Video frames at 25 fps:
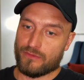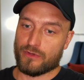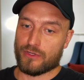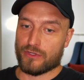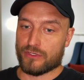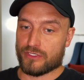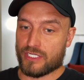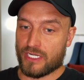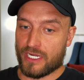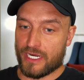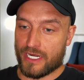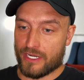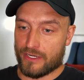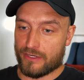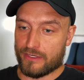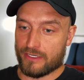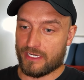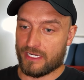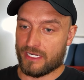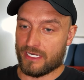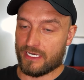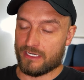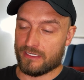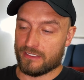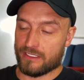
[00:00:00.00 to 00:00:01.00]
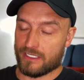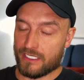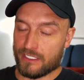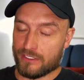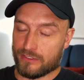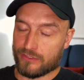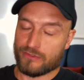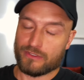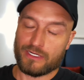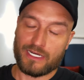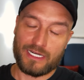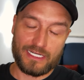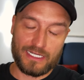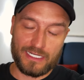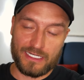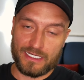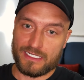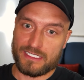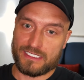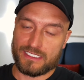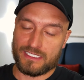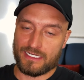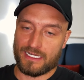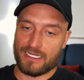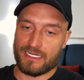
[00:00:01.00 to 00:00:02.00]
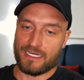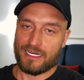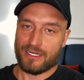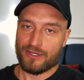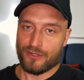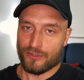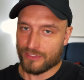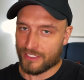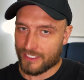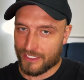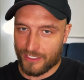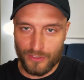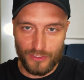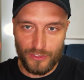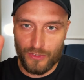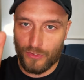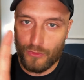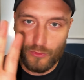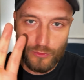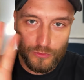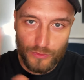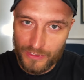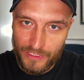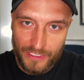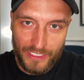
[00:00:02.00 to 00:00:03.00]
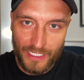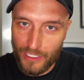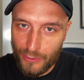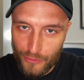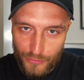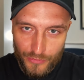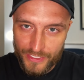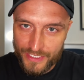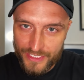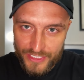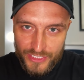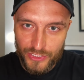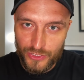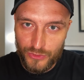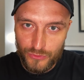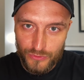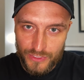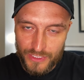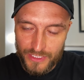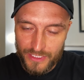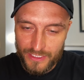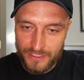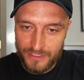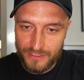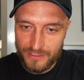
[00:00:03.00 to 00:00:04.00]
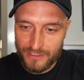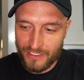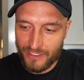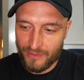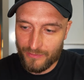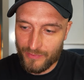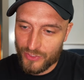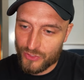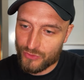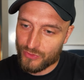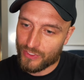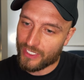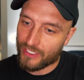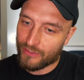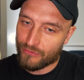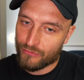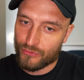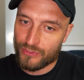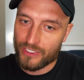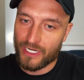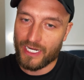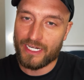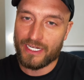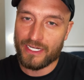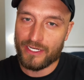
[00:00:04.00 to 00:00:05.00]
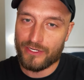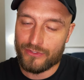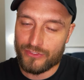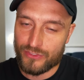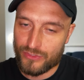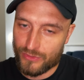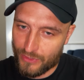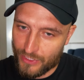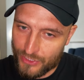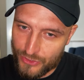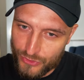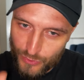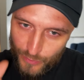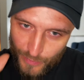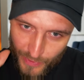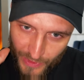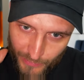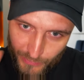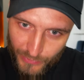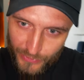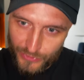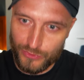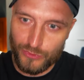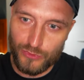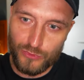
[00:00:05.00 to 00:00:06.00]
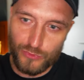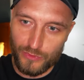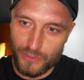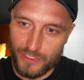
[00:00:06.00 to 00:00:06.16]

we're tired and the internet and this and that. I know that all are excuses, and I've been trading for 9 years, so I should be able to do